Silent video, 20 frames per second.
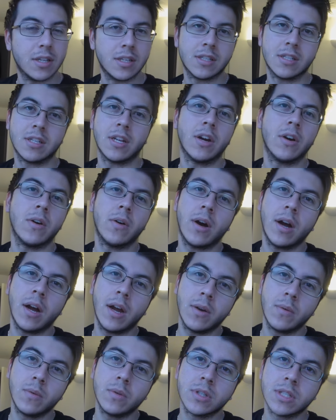So
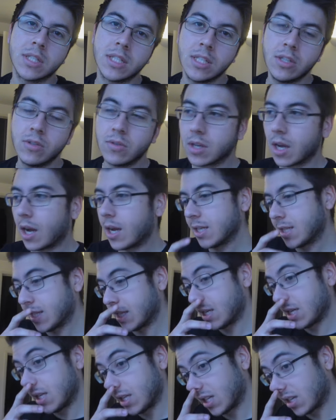I will see you guys
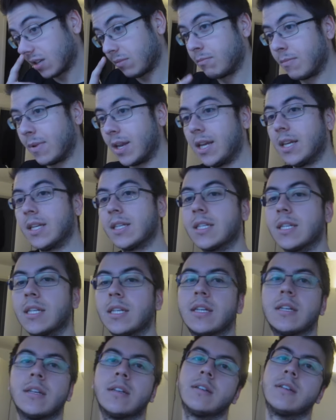in a little minute.
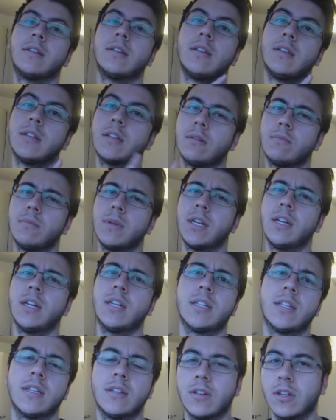Little
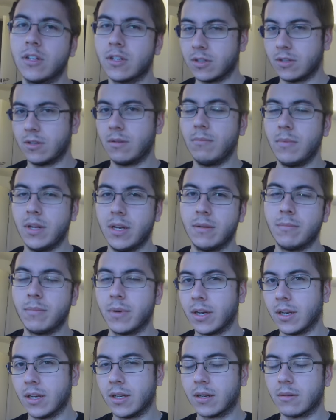minute, not a minute,
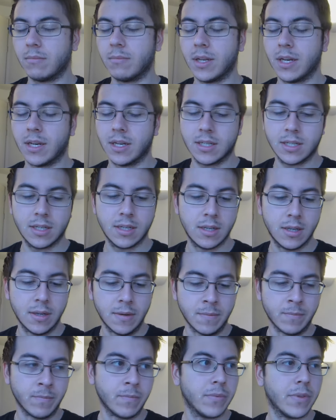but a little minute.
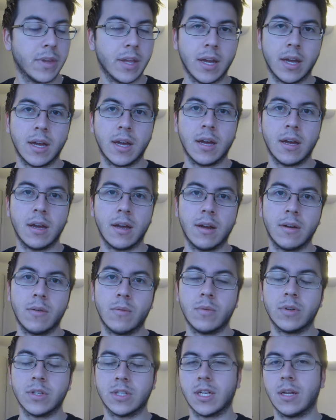Uh,
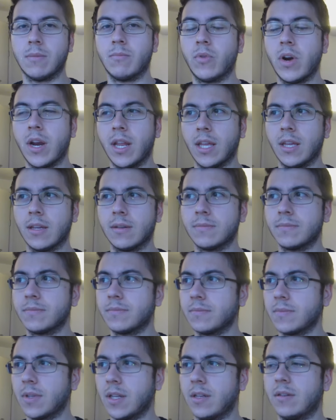once I'm ready
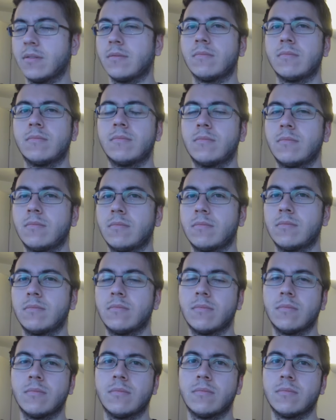and
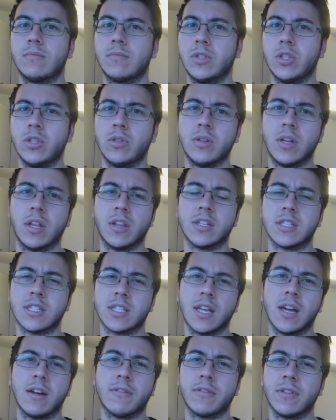doing other
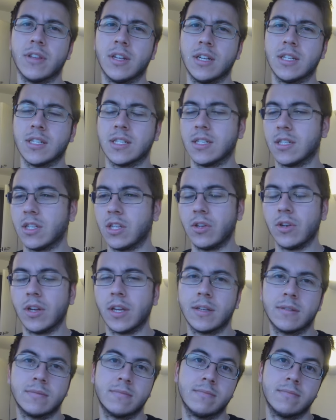stuff that isn't uni,